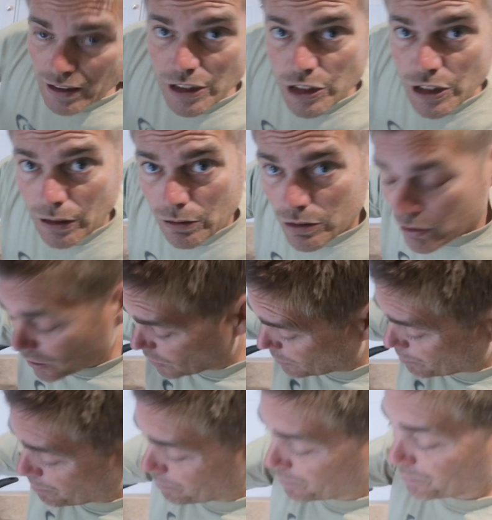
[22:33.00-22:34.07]
any shell, so
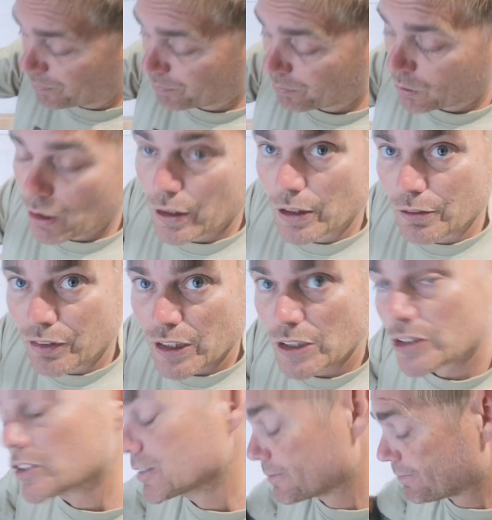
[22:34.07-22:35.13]
going in the
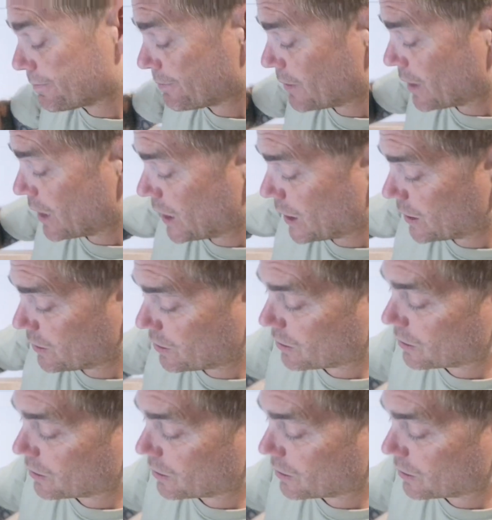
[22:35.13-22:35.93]
fridge, and